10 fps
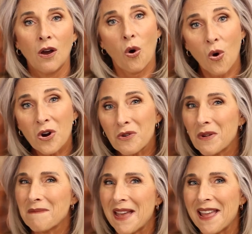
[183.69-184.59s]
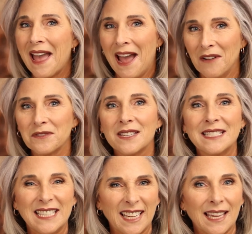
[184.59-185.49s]
or we may have to
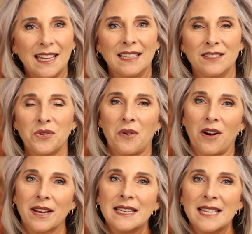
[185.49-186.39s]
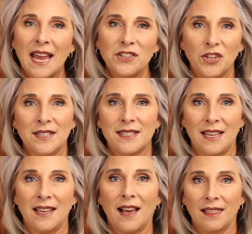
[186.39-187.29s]
dig into our
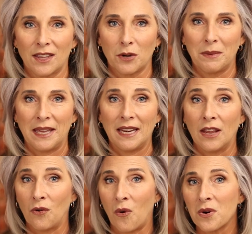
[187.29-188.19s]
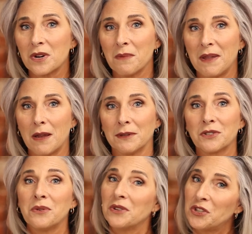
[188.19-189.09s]
contingency a little bit in order to be able
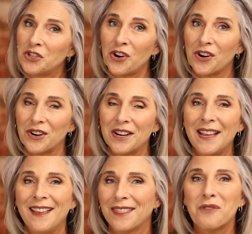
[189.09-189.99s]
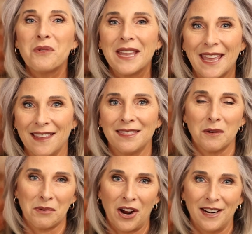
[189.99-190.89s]
to ensure that we get the
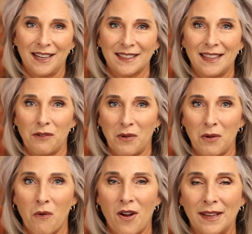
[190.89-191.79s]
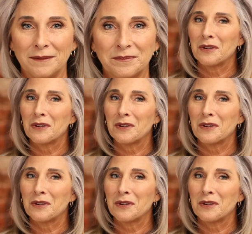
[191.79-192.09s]
product that we want.